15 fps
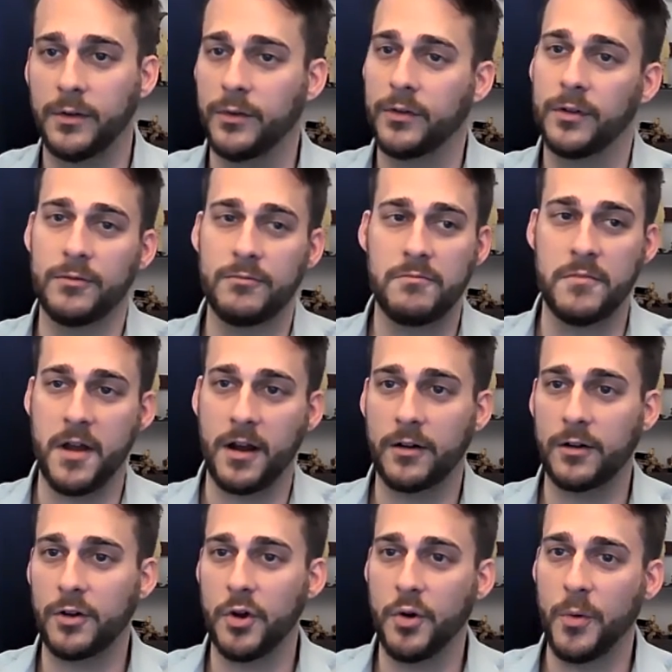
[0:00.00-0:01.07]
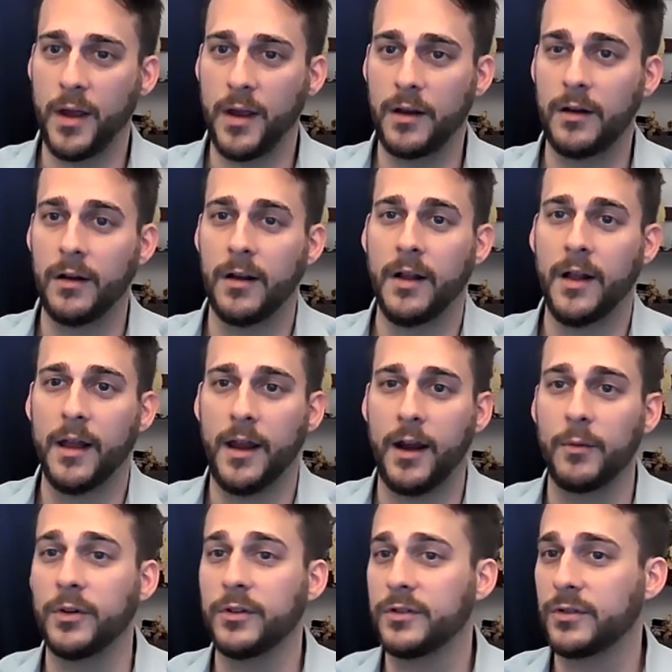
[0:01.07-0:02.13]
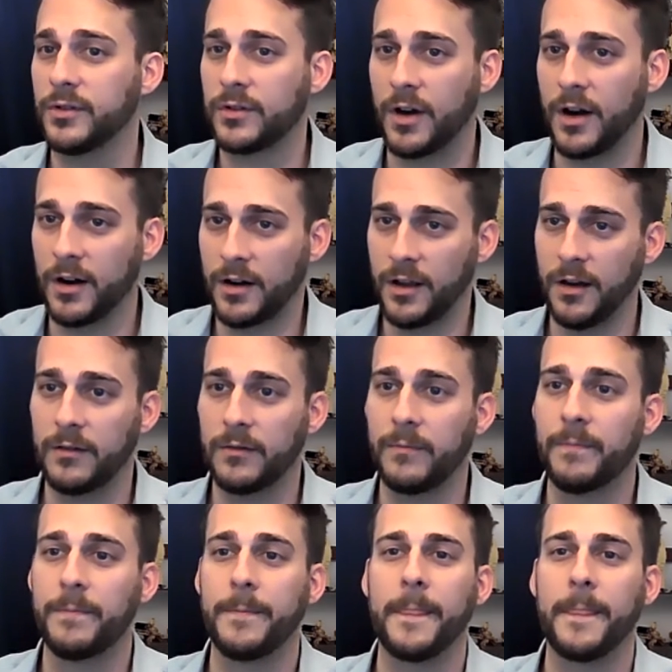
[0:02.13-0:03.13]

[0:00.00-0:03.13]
Those are not going to go away. And once you start it,